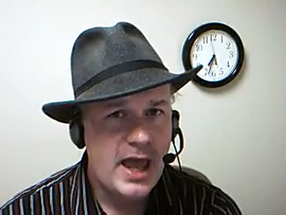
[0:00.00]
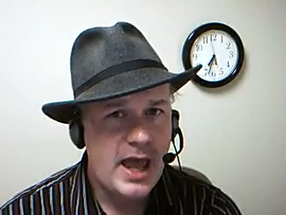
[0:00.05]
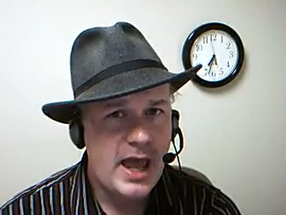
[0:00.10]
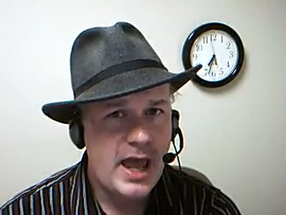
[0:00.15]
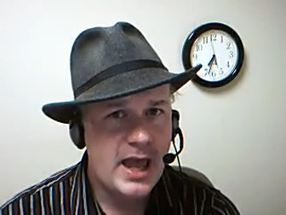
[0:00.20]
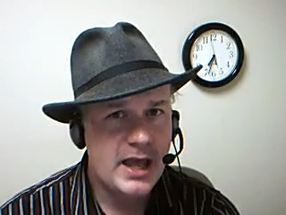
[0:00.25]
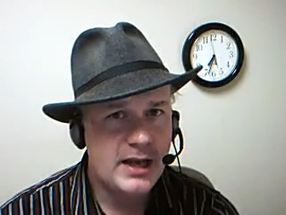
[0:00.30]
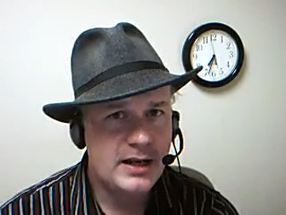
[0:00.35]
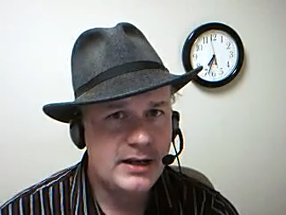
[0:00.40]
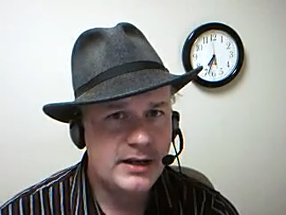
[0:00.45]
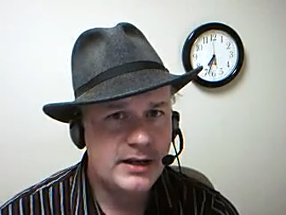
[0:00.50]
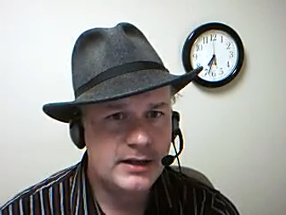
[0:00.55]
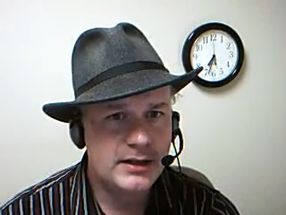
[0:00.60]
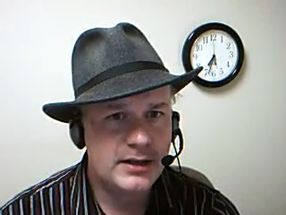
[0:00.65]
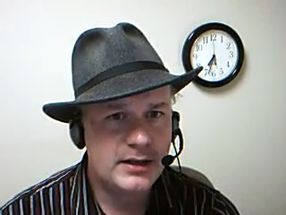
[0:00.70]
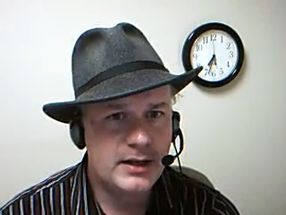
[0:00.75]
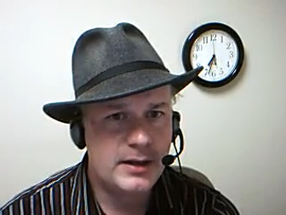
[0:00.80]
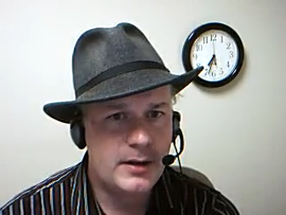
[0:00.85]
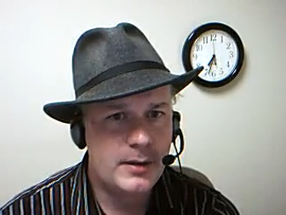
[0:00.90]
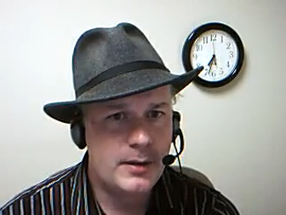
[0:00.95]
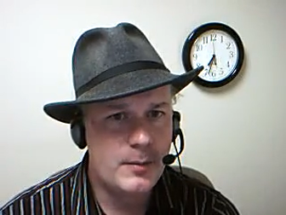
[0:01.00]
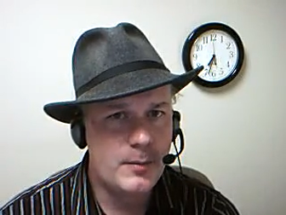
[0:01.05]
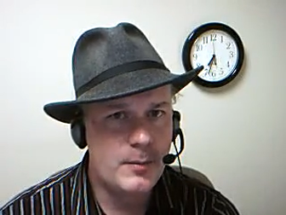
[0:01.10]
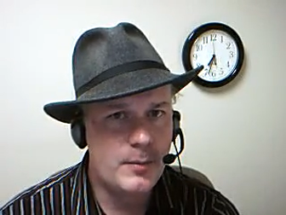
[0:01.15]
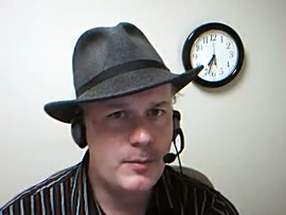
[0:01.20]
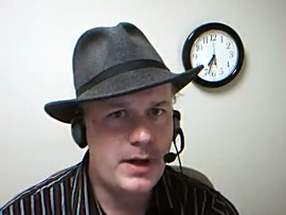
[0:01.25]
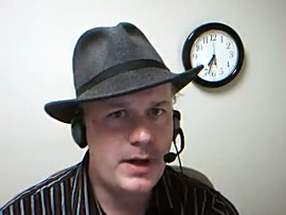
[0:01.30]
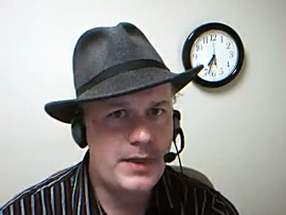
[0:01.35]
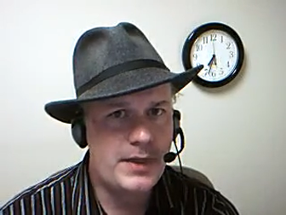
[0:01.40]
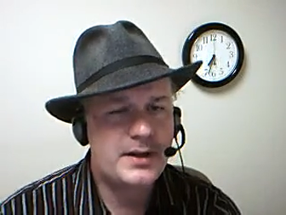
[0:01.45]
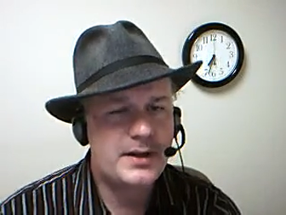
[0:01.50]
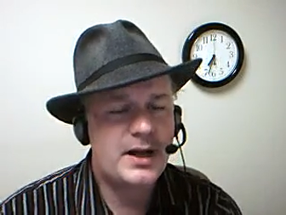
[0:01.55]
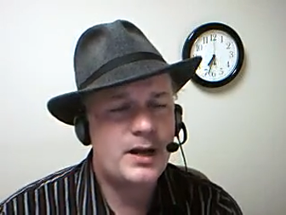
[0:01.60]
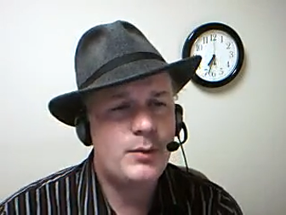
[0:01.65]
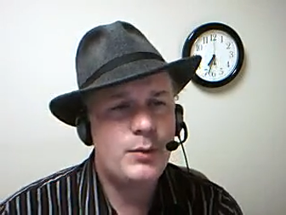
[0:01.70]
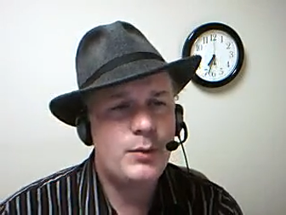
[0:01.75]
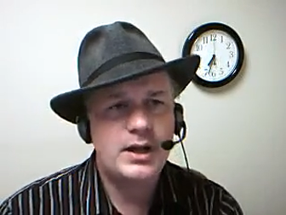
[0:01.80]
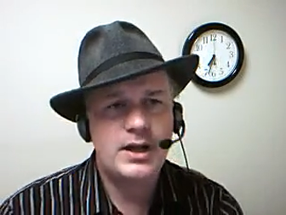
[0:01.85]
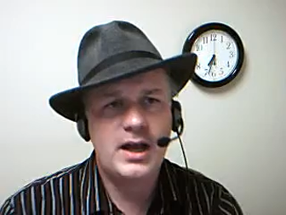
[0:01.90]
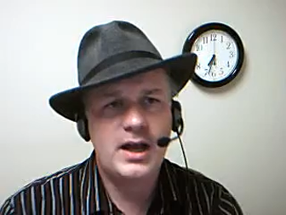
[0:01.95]
And by the
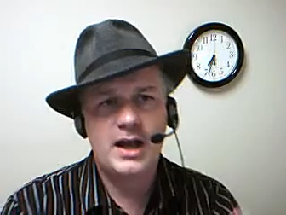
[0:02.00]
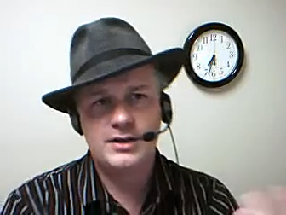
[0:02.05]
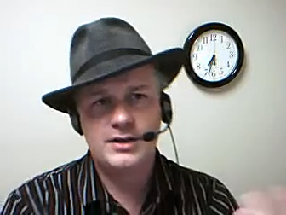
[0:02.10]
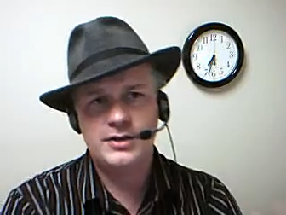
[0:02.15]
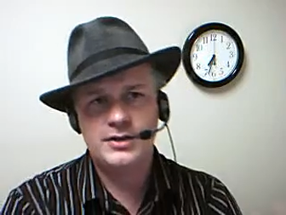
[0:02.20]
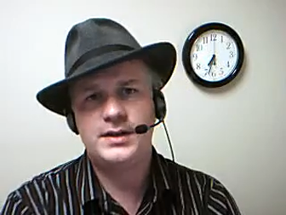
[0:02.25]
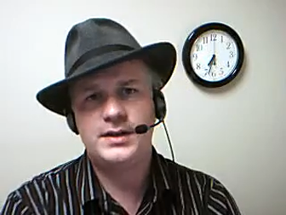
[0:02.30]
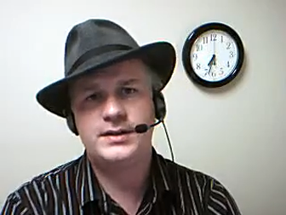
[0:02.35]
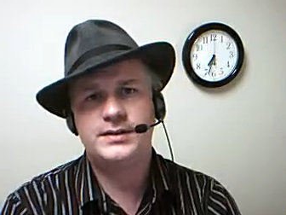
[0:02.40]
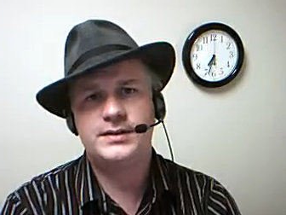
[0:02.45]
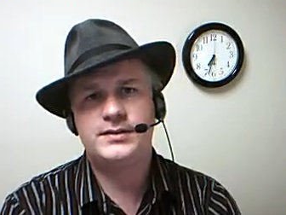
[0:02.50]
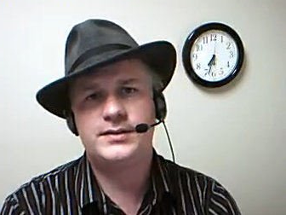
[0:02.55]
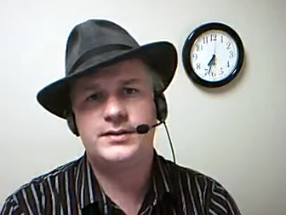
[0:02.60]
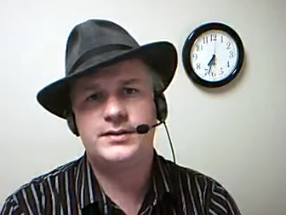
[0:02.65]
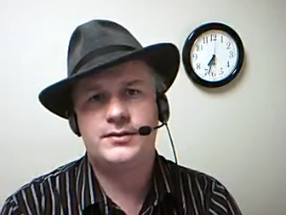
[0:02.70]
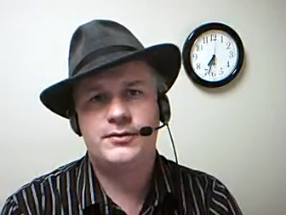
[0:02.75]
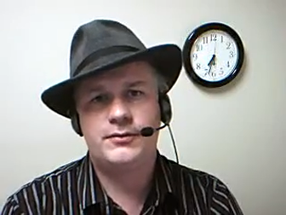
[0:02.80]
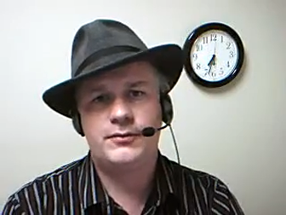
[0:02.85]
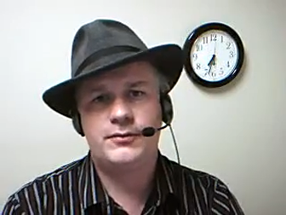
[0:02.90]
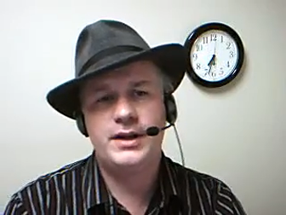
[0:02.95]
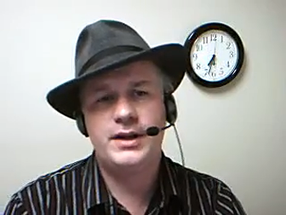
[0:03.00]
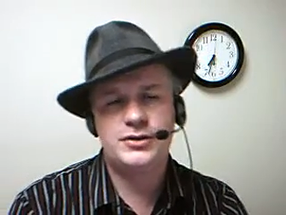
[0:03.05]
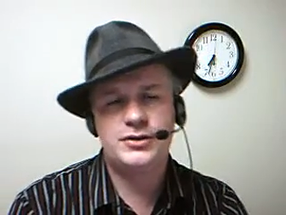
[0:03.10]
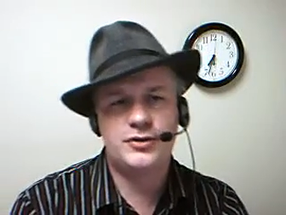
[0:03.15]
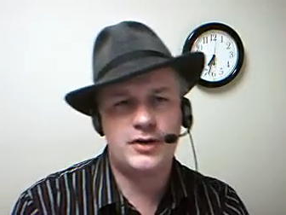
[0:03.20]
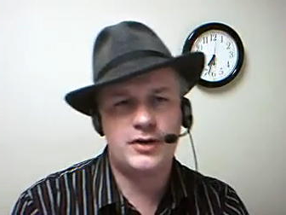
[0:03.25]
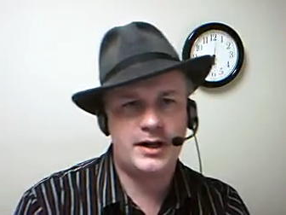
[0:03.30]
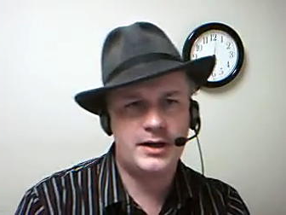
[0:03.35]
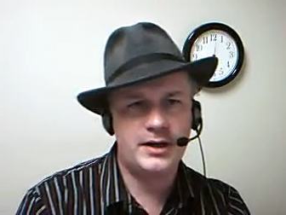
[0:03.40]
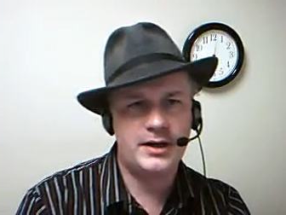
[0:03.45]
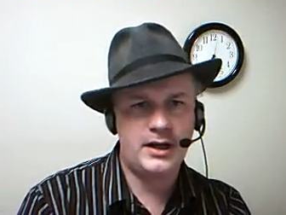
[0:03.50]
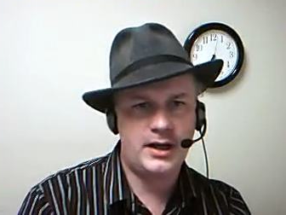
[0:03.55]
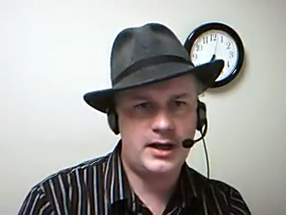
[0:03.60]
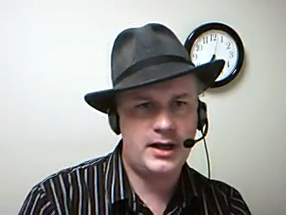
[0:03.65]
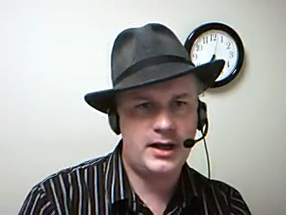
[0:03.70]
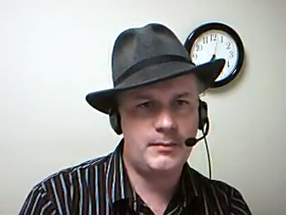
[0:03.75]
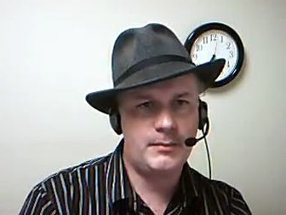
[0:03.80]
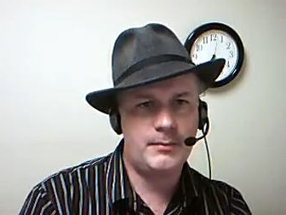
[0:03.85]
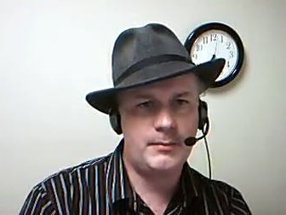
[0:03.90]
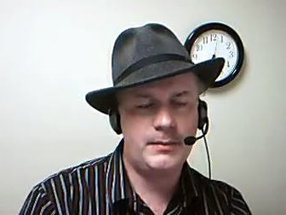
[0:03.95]
time we got to this restaurant,
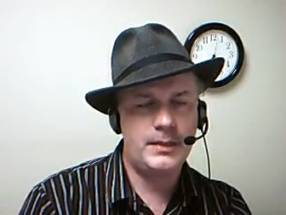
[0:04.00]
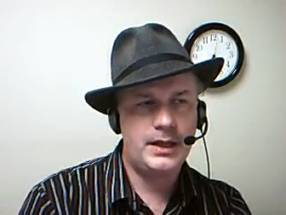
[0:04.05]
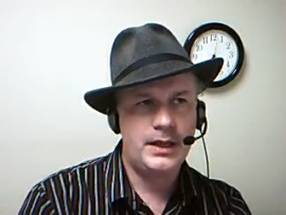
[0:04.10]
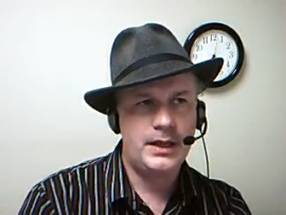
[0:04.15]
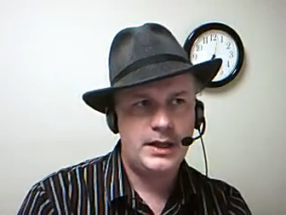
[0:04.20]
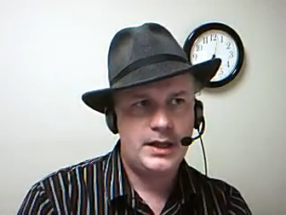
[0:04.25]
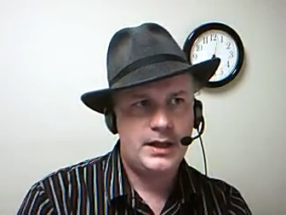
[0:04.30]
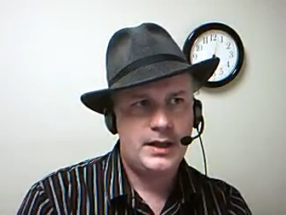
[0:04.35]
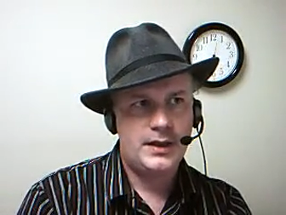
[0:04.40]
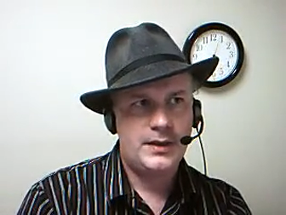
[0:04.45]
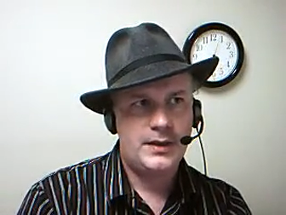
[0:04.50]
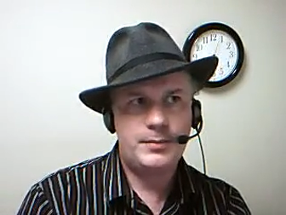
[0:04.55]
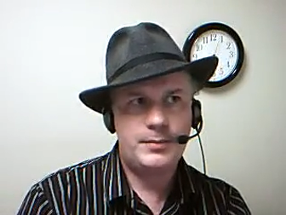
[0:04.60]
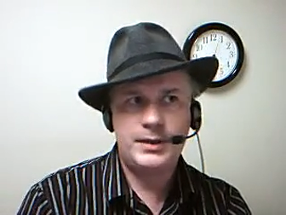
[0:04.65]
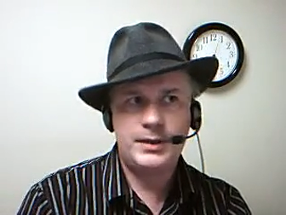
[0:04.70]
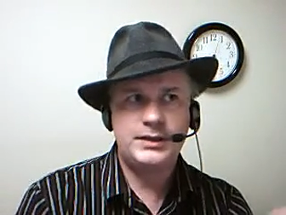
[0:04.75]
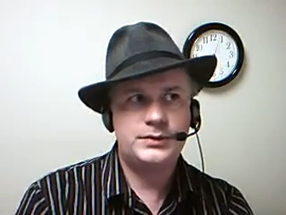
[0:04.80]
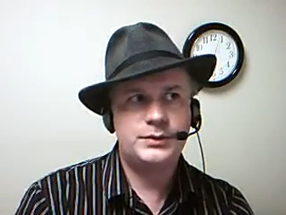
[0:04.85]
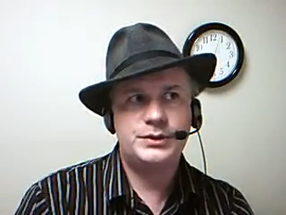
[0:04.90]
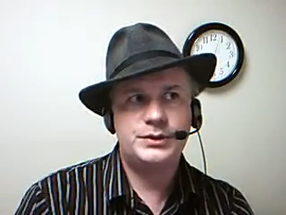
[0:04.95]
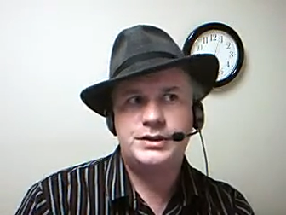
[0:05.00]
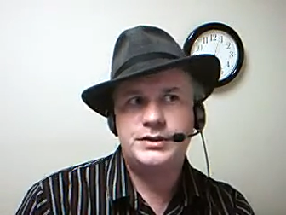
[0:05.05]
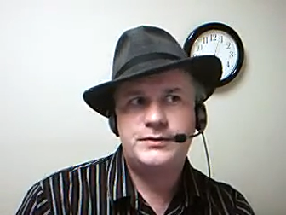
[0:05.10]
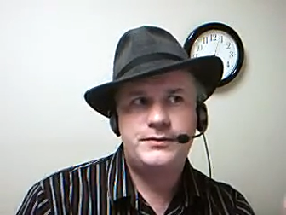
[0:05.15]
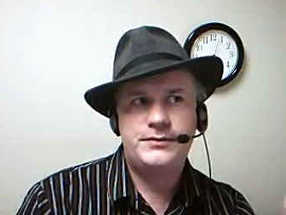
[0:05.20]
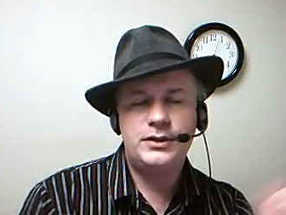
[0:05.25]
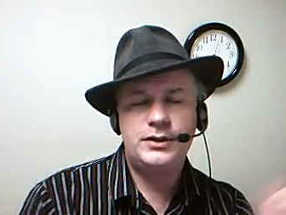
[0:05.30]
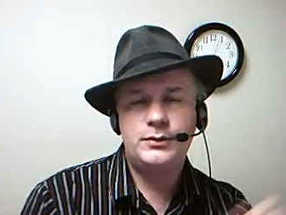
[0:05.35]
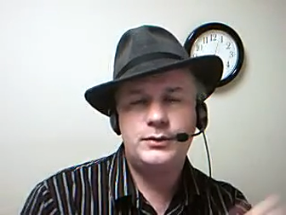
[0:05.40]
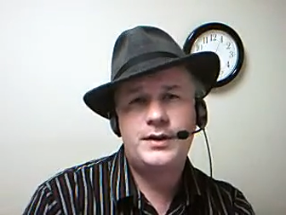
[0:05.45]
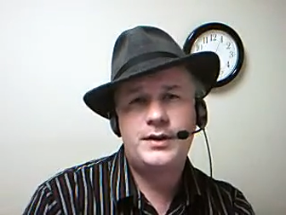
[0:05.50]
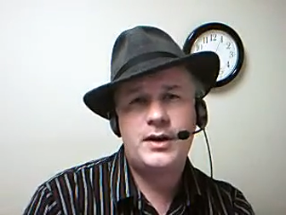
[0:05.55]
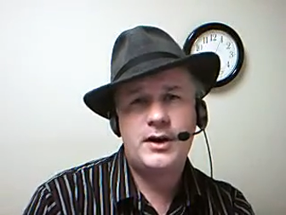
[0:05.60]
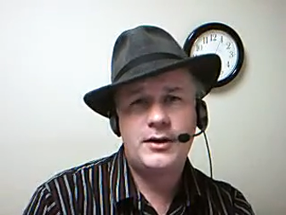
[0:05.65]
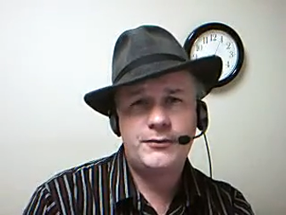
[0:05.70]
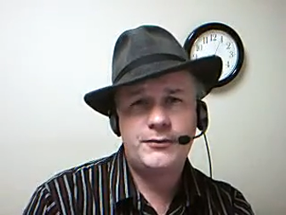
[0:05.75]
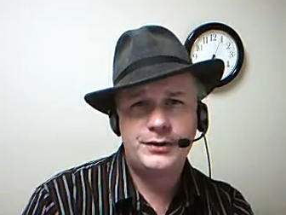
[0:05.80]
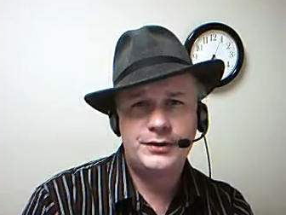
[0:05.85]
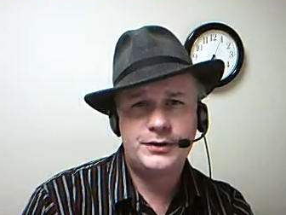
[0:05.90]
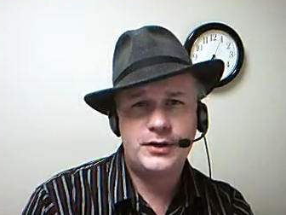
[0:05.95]
the place was just filled with
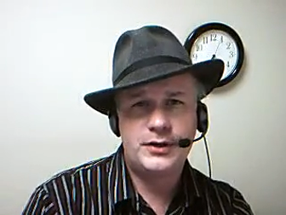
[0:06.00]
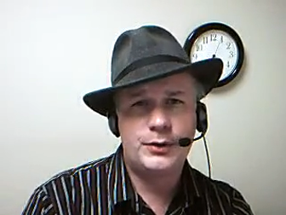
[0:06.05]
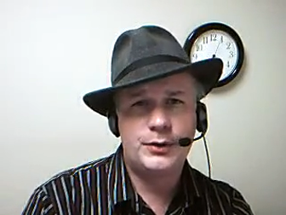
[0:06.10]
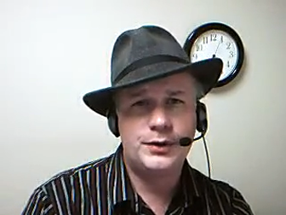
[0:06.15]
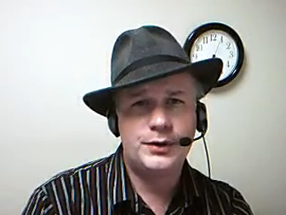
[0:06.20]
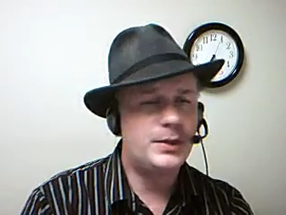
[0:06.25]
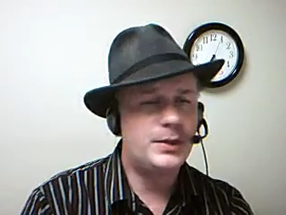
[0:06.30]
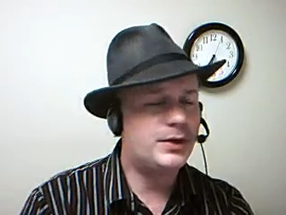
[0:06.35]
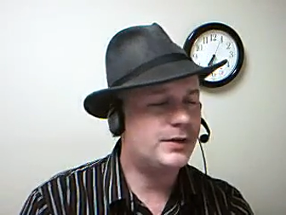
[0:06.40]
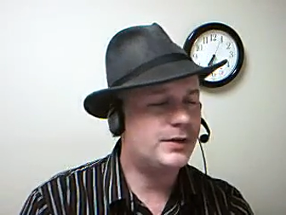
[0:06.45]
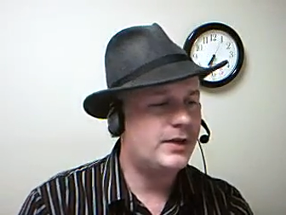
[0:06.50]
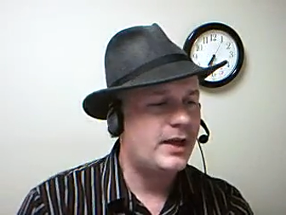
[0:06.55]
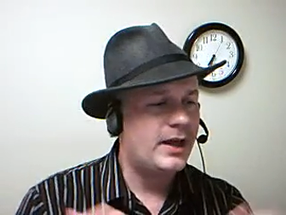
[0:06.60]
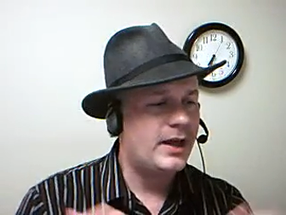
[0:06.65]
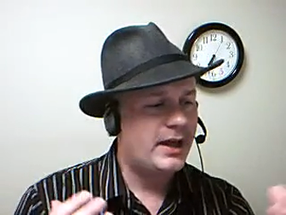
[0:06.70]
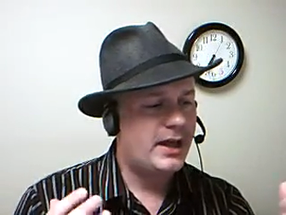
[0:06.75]
conference goers because